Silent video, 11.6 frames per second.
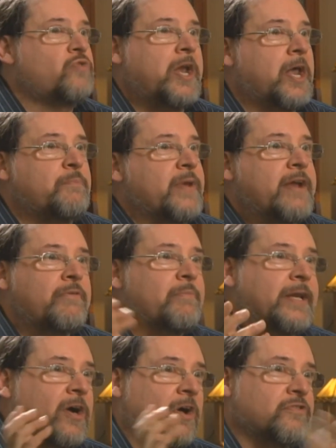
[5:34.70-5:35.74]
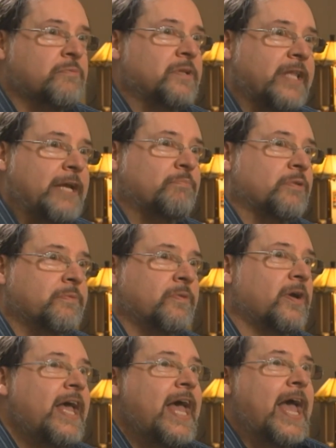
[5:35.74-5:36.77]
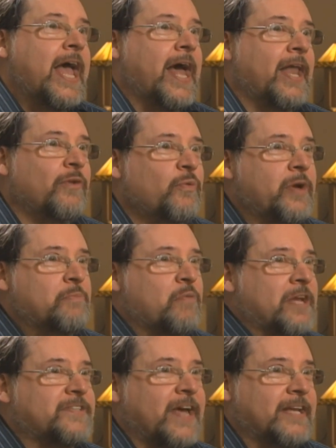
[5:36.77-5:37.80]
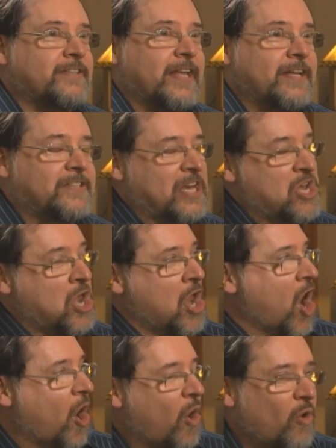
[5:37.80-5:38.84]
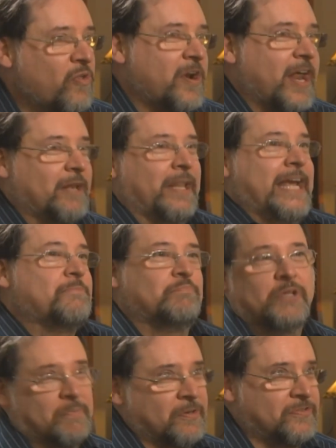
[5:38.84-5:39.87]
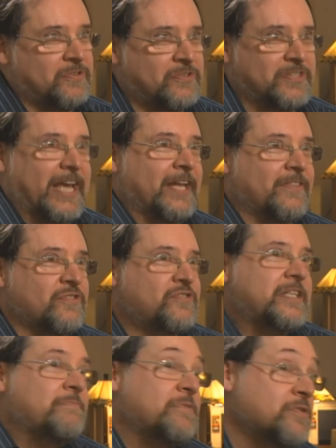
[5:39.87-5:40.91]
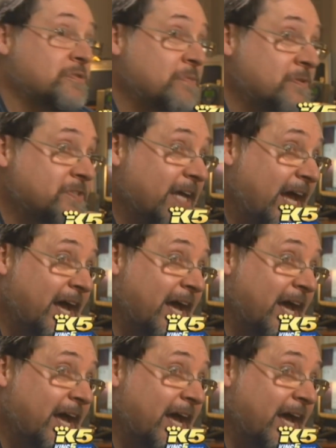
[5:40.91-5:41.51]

straight up, and everybody calls them a late bloomer. And we in brain science land say, no, they're not late bloomers, they're just getting the sleep they're supposed to